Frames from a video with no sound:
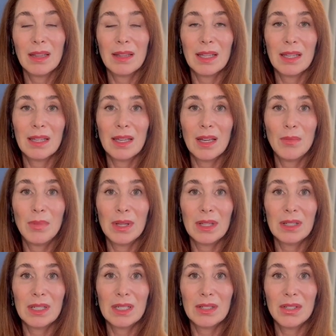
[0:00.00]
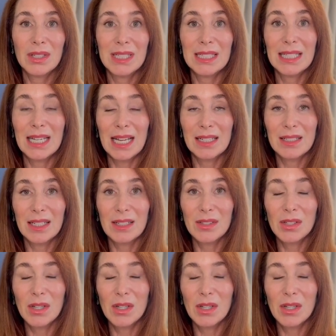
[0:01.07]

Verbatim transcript: the ability to detect it.